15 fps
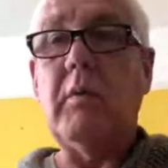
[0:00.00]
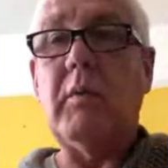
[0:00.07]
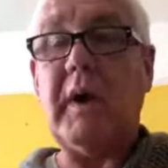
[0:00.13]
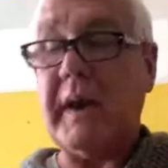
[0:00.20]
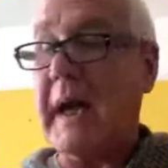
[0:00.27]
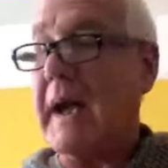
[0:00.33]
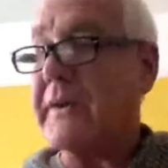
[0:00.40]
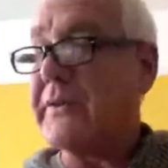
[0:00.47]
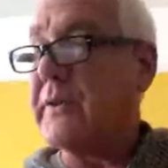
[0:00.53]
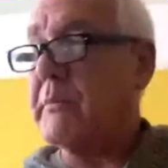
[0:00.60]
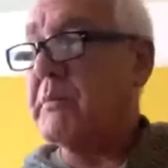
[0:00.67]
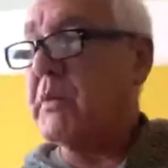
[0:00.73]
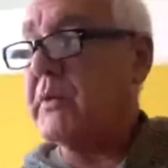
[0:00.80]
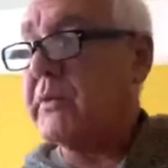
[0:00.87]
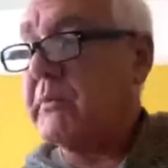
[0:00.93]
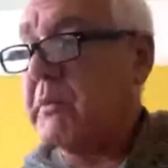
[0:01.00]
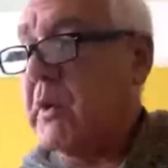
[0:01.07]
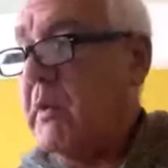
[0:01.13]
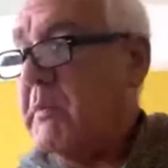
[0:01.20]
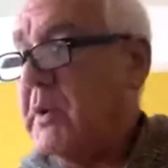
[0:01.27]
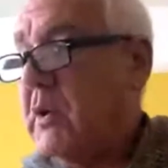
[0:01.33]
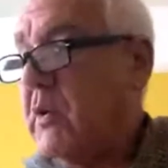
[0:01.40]
one has to put some
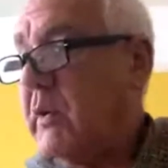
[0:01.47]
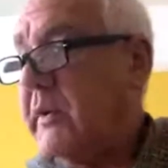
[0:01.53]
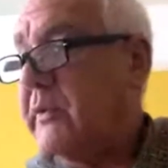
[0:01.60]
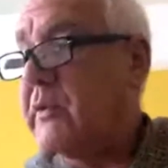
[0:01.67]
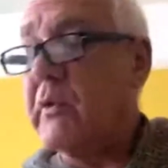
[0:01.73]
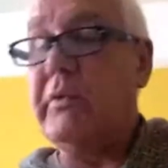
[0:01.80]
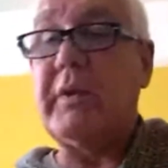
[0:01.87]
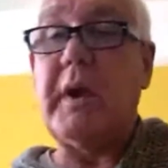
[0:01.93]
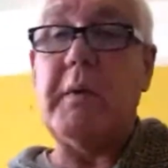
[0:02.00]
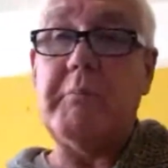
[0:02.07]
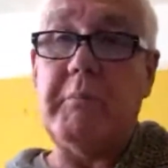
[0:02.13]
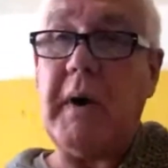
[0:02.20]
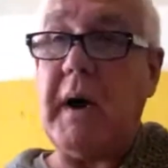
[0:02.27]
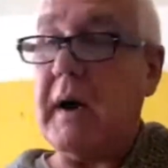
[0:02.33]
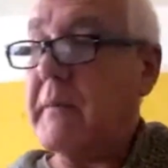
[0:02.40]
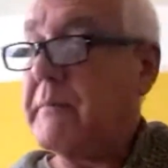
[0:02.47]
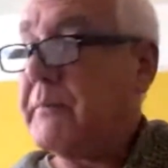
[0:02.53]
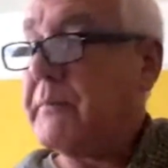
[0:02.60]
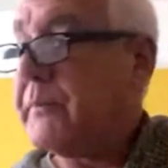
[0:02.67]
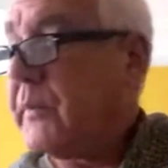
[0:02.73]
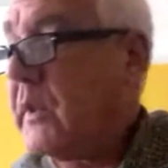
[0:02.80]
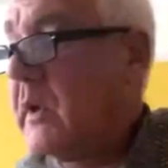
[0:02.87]
common coins on there. But
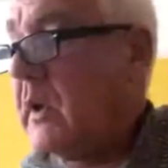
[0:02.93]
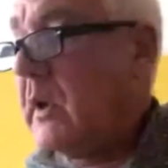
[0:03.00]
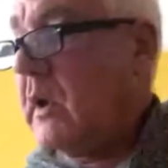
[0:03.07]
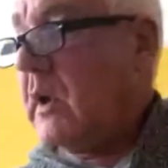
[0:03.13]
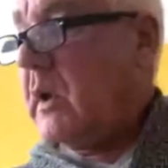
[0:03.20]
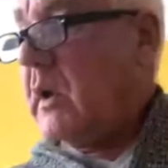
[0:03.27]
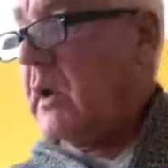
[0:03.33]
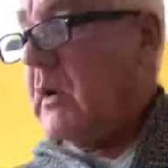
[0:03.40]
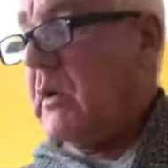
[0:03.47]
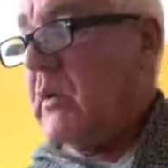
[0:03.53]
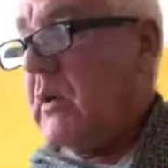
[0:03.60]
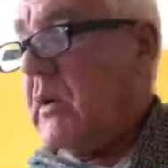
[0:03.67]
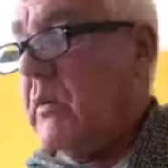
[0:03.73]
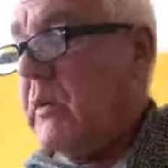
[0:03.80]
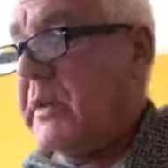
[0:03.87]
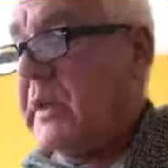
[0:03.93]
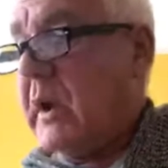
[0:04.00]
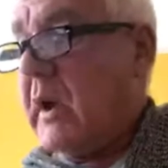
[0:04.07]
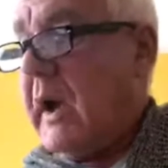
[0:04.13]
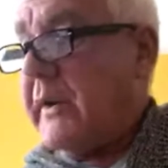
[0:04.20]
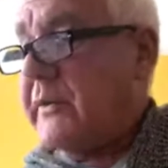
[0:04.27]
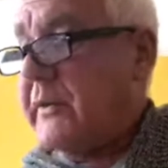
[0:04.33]
with
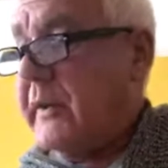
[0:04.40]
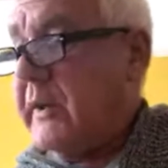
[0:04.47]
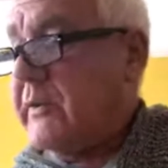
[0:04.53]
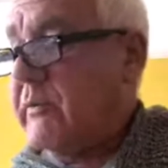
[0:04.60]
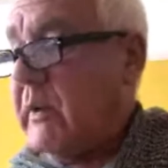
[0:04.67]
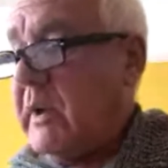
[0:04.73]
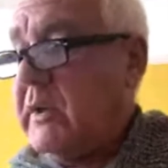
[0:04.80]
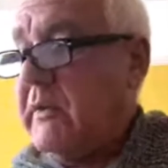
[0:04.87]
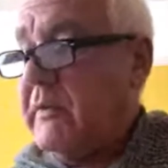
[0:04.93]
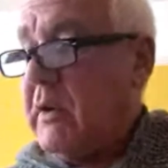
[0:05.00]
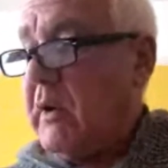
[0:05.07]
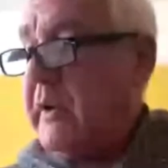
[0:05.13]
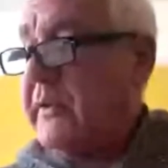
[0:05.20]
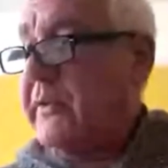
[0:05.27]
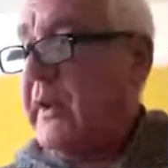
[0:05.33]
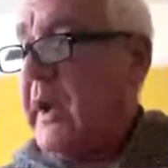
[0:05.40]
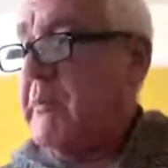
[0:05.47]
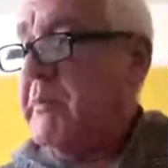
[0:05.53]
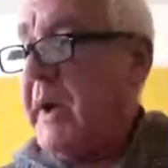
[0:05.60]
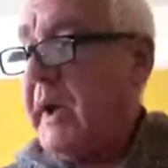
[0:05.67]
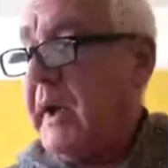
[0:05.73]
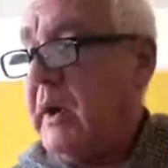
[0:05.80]
the likes of this one, you've got a set
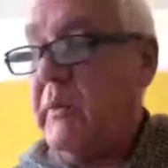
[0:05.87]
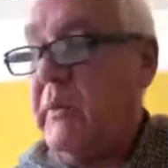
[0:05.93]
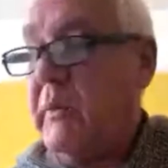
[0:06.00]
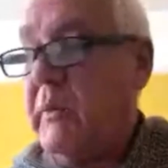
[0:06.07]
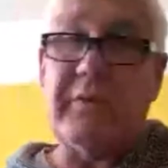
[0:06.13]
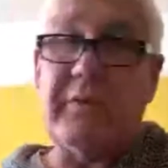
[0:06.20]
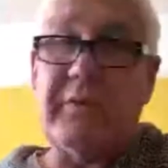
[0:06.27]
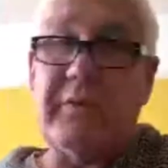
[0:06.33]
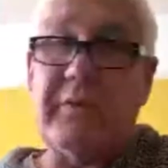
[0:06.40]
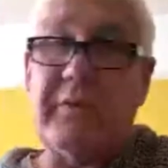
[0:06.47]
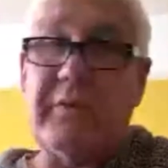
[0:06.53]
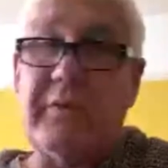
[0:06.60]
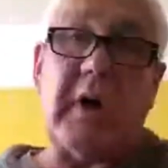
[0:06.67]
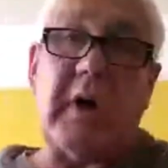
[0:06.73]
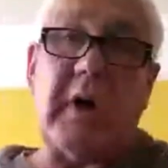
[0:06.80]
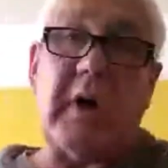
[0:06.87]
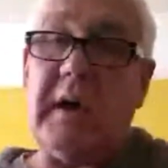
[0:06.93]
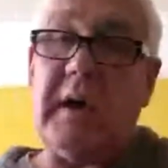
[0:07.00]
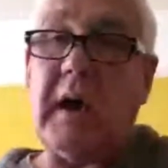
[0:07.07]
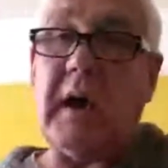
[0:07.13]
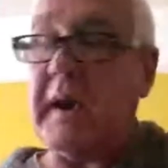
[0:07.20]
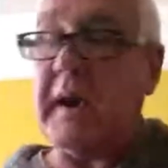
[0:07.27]
of penguins that will just
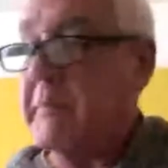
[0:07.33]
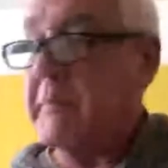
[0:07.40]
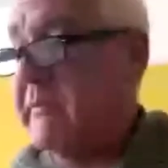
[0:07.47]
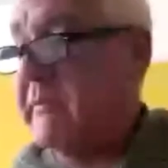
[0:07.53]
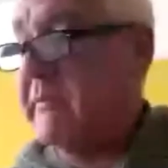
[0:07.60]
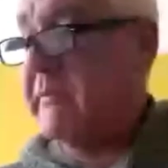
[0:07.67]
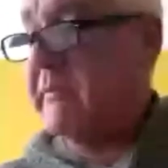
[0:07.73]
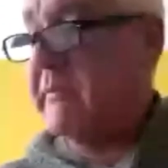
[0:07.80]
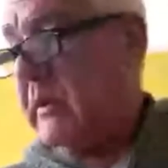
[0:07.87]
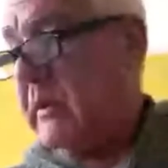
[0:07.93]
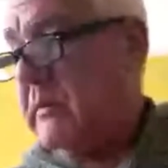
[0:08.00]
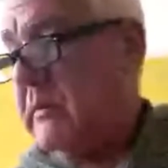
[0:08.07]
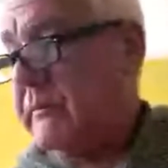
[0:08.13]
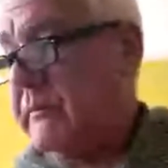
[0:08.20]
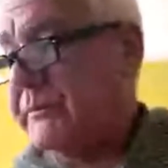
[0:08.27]
keep going up in value.